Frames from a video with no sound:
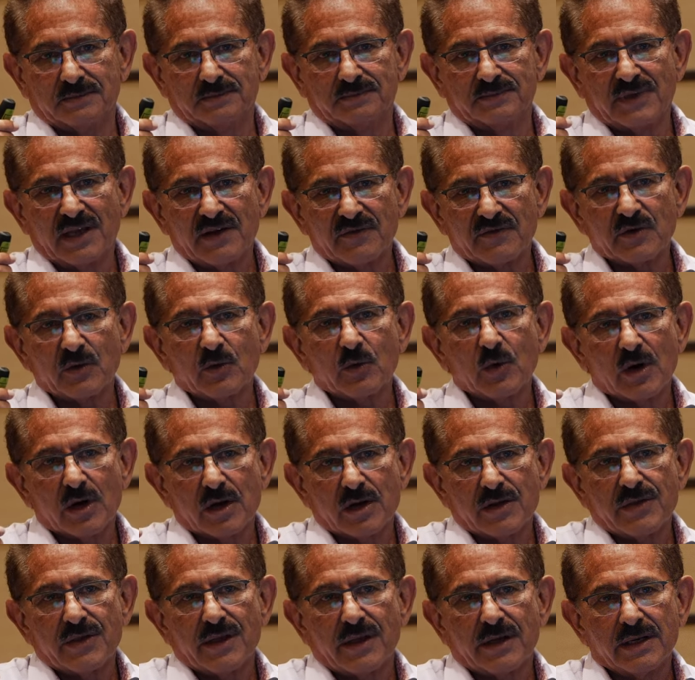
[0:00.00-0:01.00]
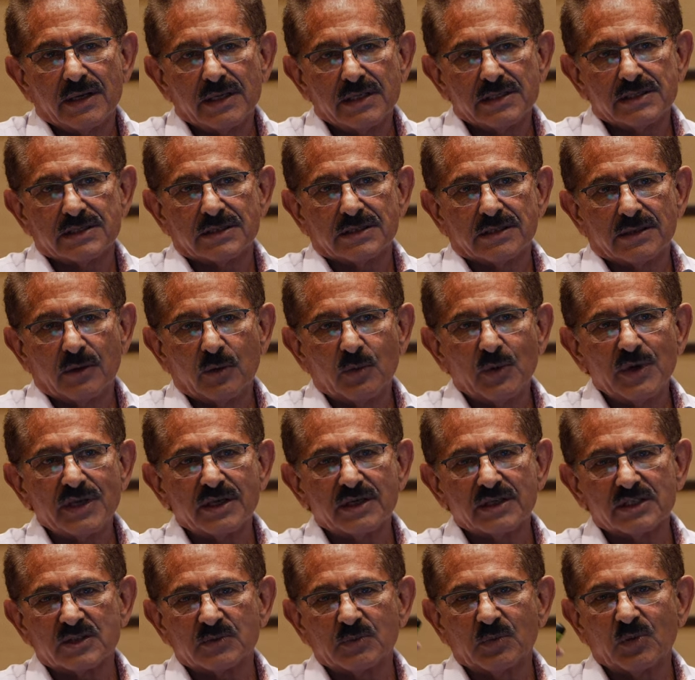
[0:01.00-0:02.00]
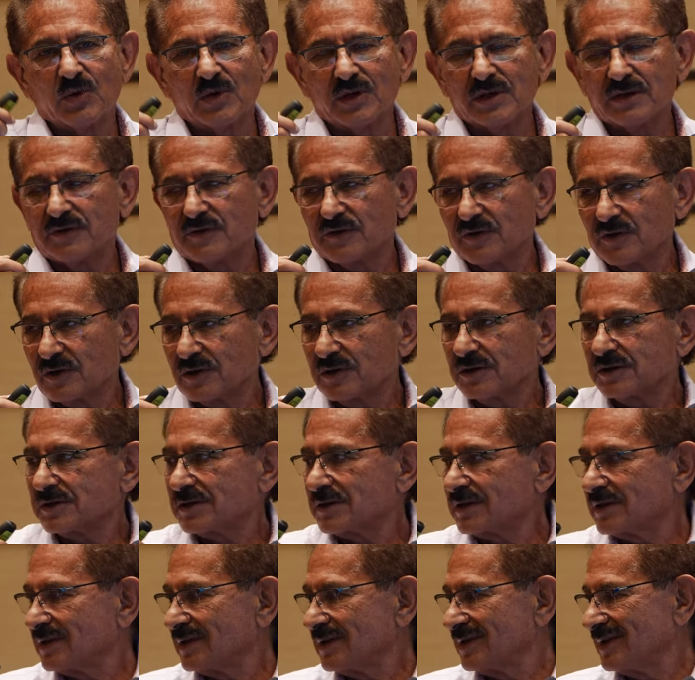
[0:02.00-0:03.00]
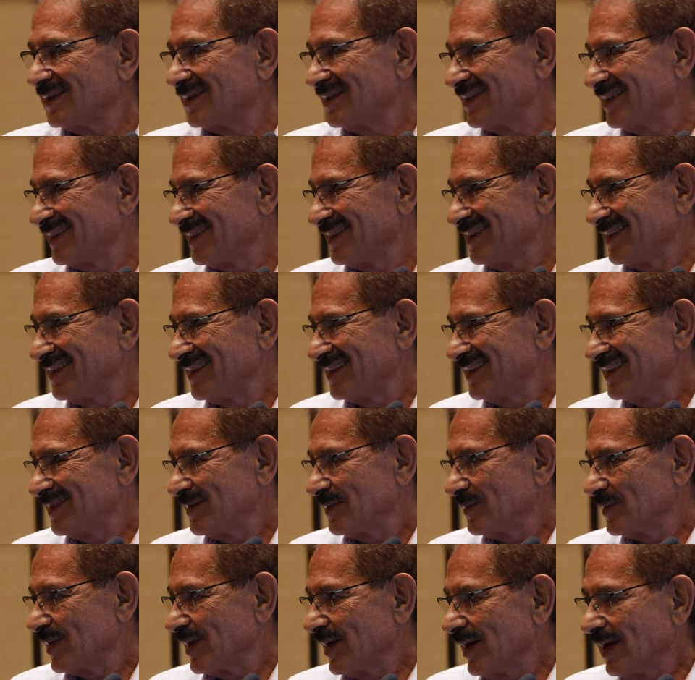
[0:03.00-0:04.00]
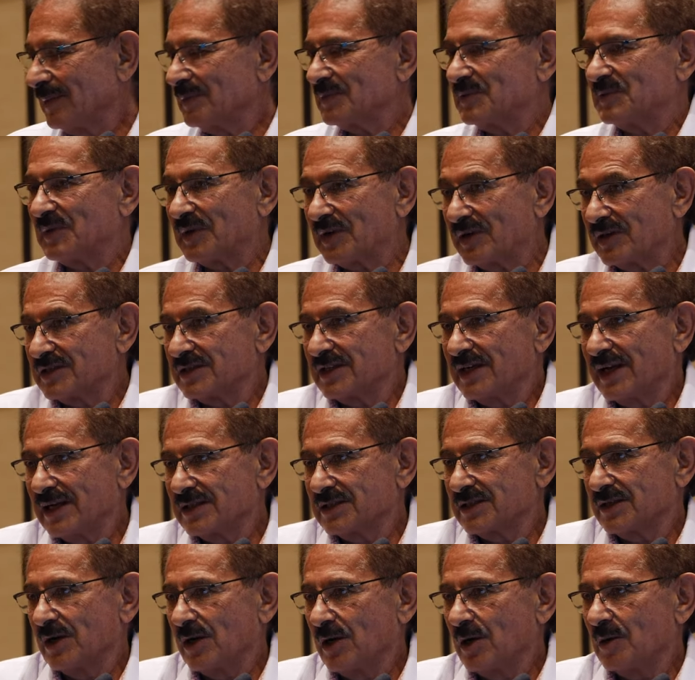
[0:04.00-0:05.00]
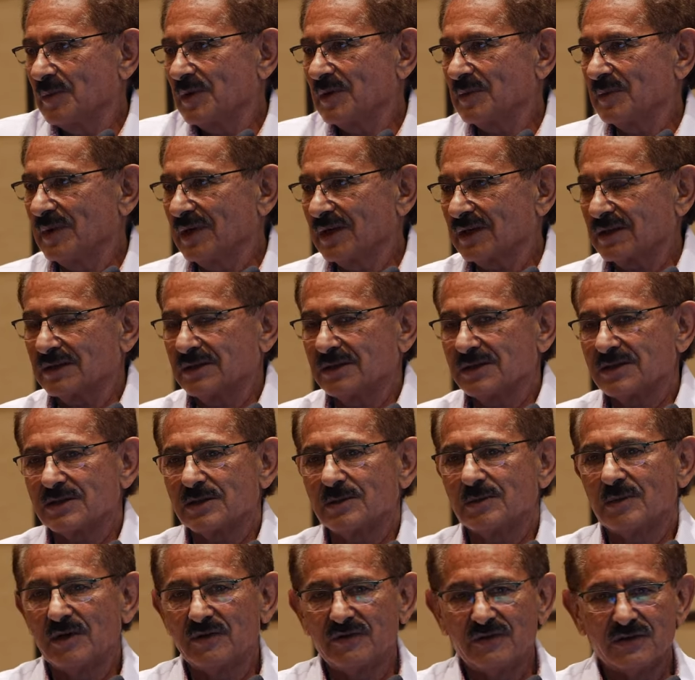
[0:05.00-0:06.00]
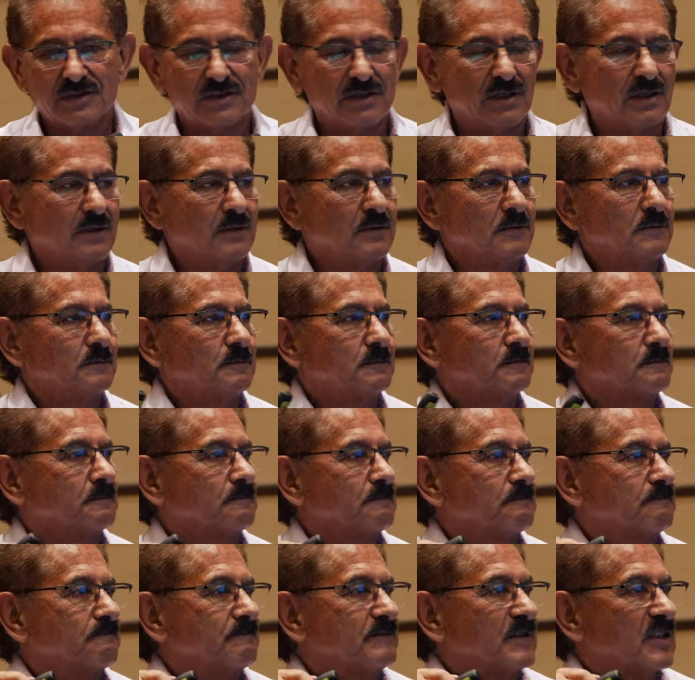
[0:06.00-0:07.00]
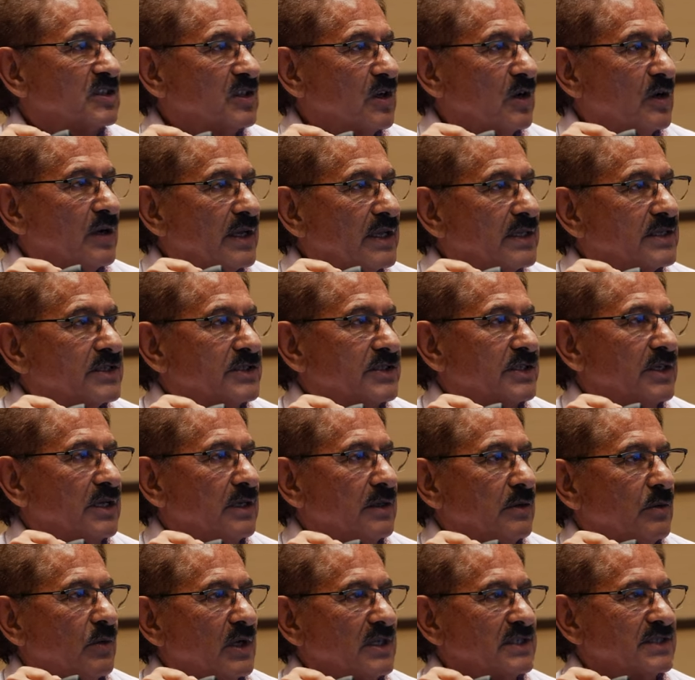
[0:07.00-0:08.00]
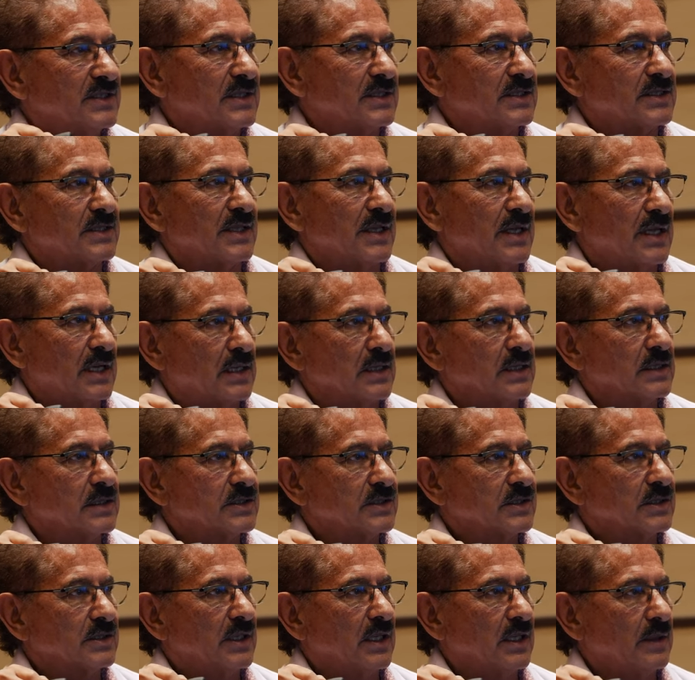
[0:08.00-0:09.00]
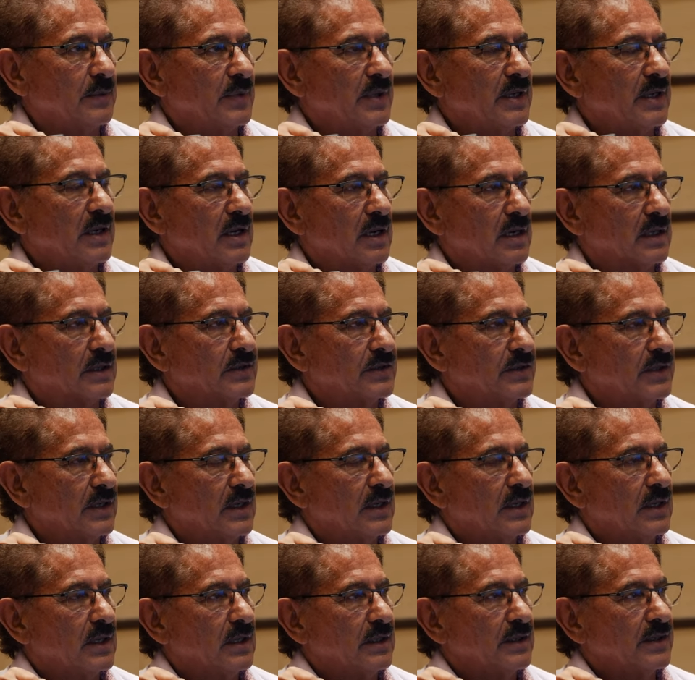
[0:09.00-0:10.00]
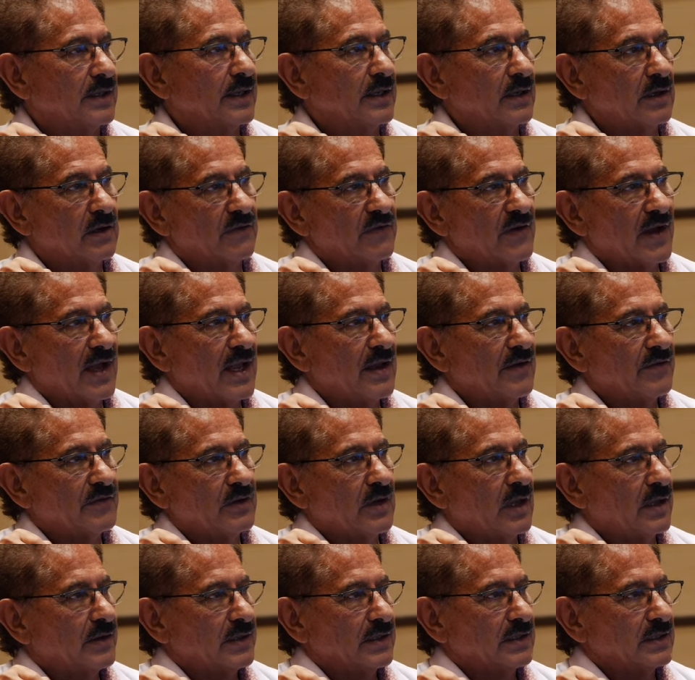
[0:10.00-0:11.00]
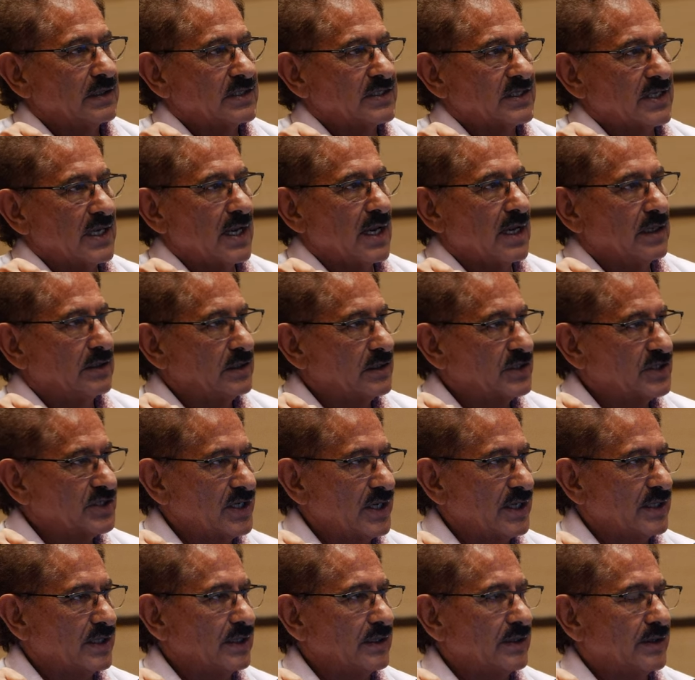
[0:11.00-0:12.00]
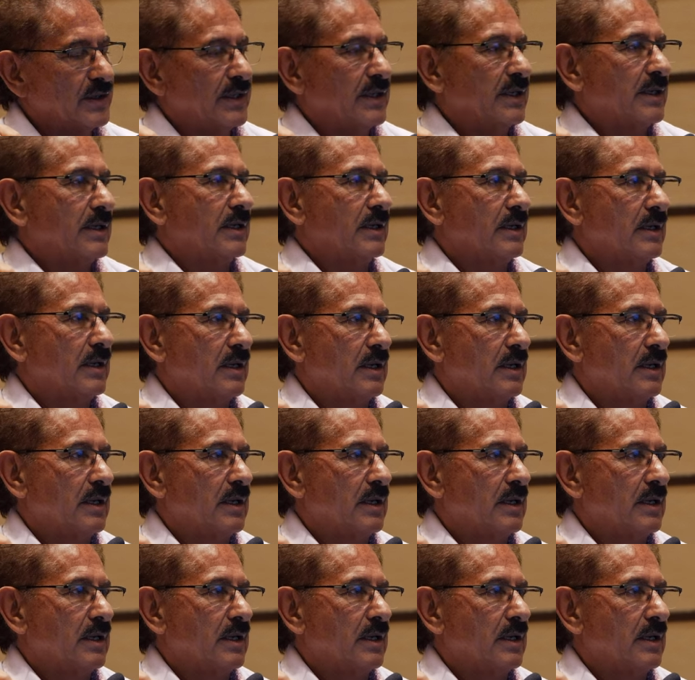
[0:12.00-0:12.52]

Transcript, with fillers: everywhere that is the weakest point first, perhaps because it has a homing mechanism of its own. So it's uh, once it's there, it's going to be hard to get off. I have nothing to say on the shedding thing.